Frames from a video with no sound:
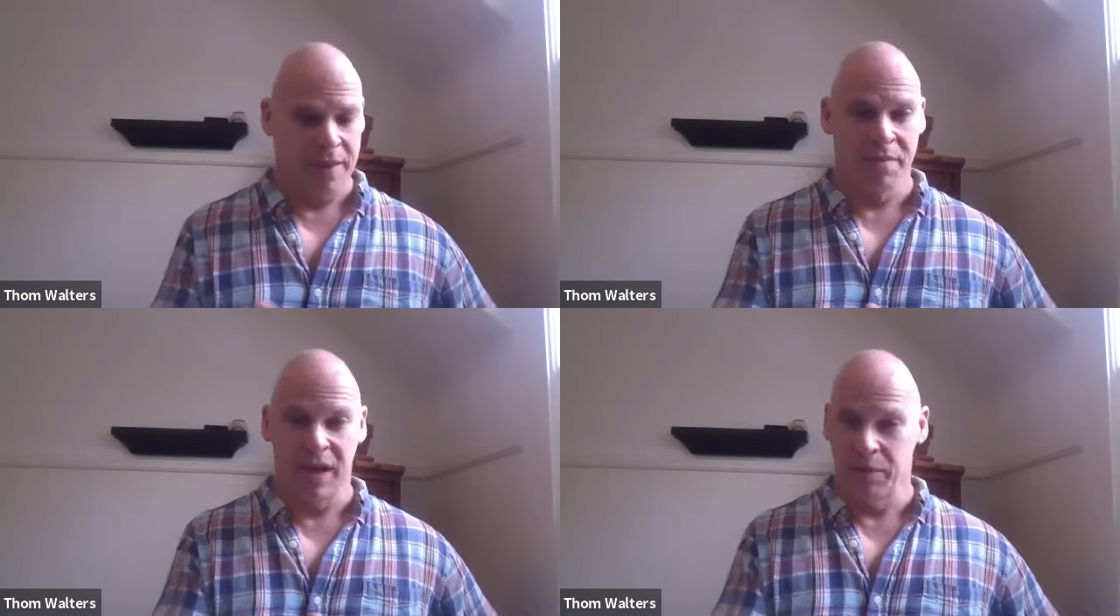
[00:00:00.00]

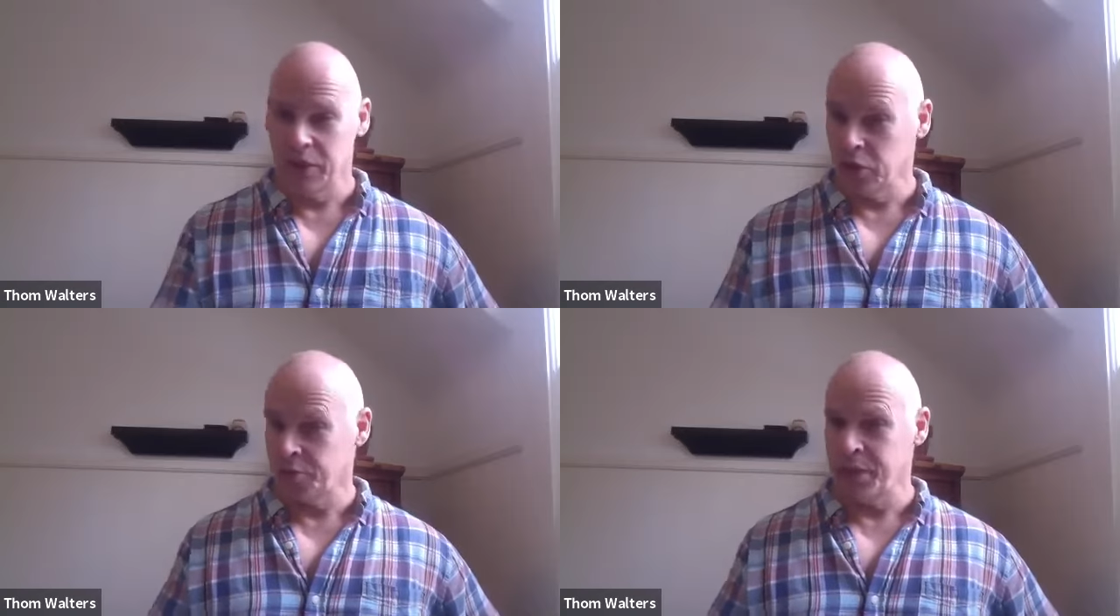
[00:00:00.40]
Maybe
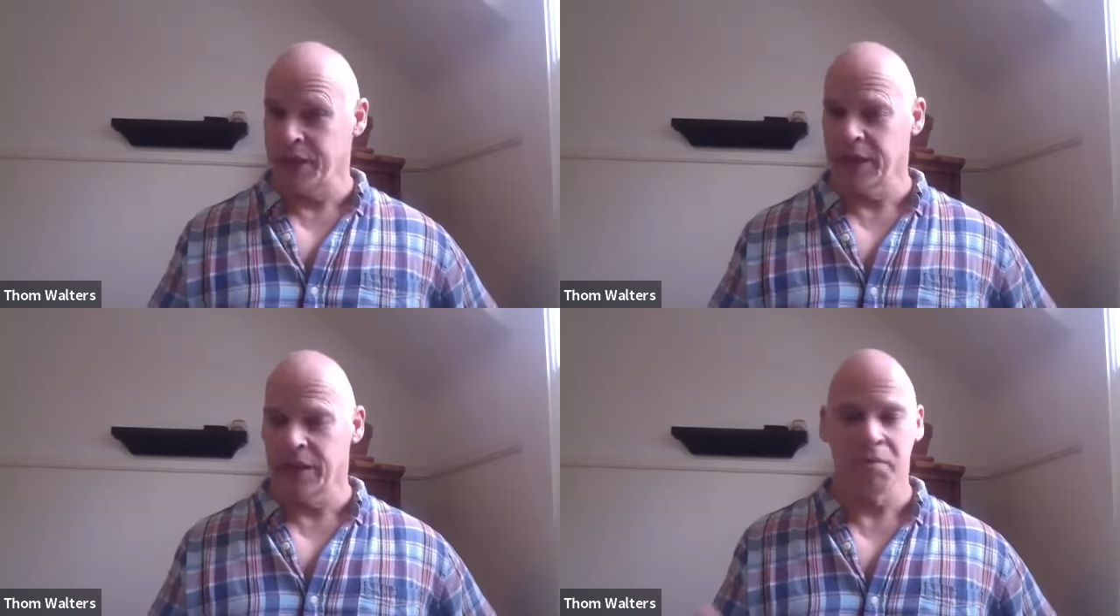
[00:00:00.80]
there's
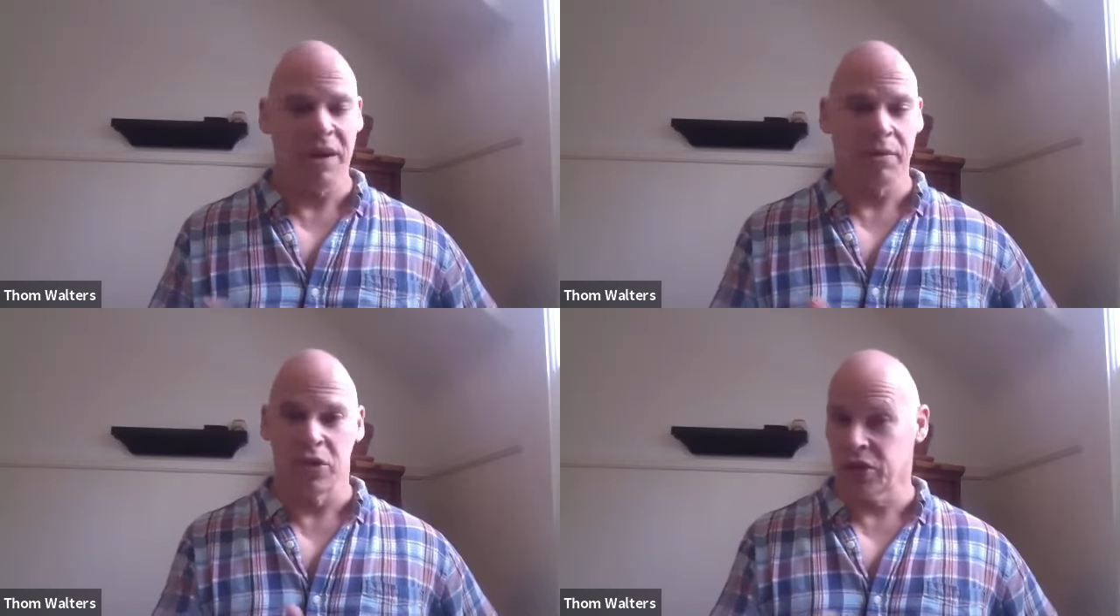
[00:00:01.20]
speaking,
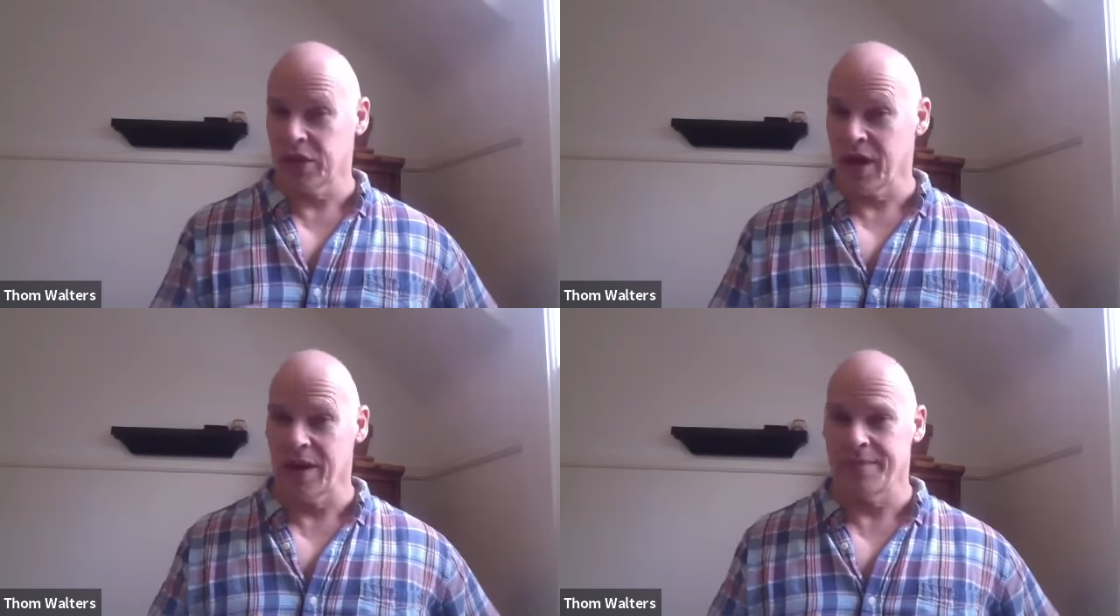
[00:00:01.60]
maybe there's
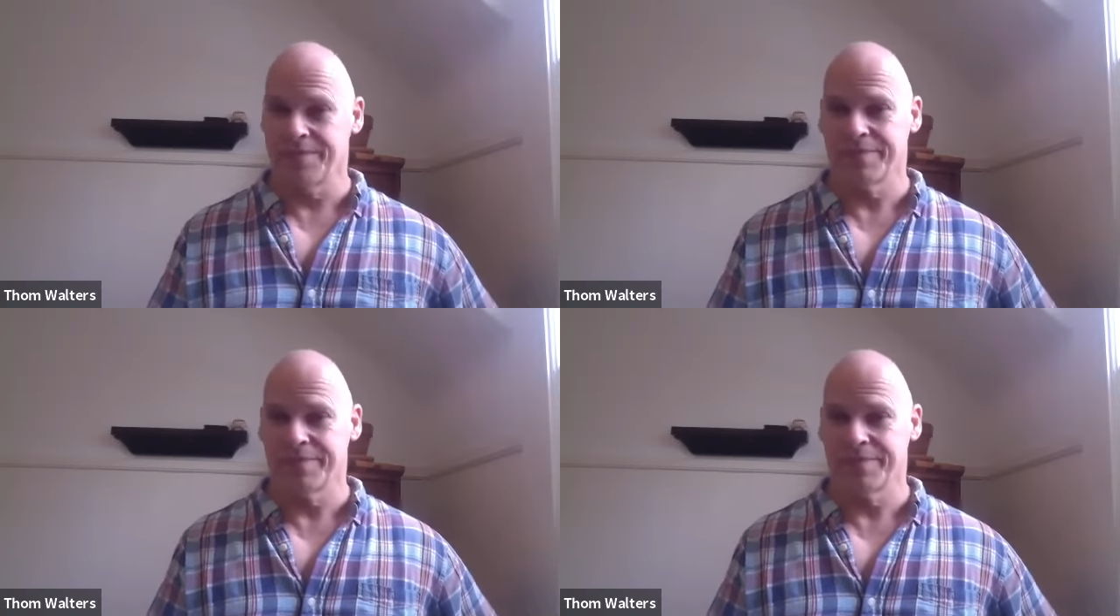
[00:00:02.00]
not.